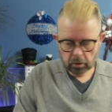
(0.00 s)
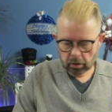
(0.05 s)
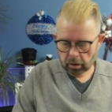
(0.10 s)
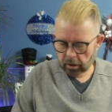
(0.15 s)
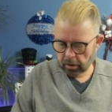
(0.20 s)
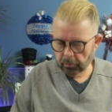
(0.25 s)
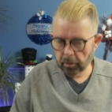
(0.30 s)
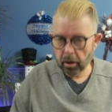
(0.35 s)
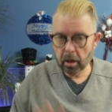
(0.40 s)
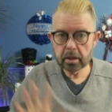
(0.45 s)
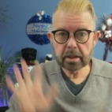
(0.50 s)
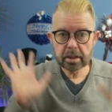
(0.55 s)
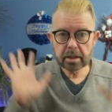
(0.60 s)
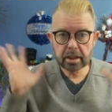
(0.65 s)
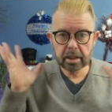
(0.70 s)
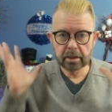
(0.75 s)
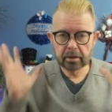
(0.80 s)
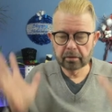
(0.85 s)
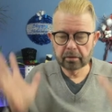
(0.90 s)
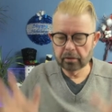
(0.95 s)
And I'm
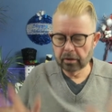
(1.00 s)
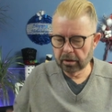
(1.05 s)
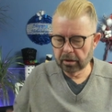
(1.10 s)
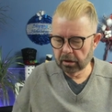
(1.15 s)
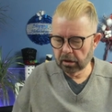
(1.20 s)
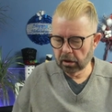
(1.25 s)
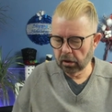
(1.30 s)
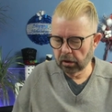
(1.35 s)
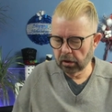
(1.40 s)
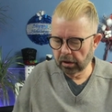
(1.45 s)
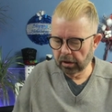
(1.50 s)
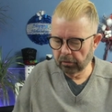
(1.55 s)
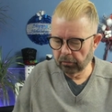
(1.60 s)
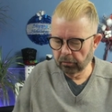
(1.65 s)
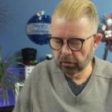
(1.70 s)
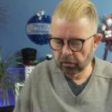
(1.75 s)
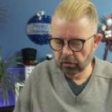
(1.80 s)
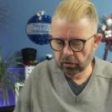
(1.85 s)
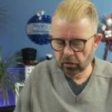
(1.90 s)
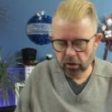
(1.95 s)
asking internally
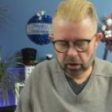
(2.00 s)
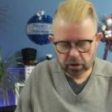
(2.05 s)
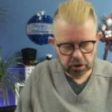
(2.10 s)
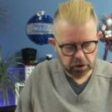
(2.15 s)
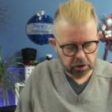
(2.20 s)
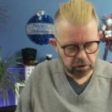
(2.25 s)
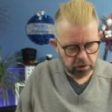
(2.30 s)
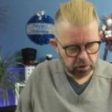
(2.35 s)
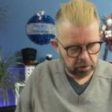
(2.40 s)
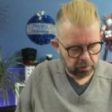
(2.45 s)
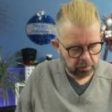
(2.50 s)
whether or not I should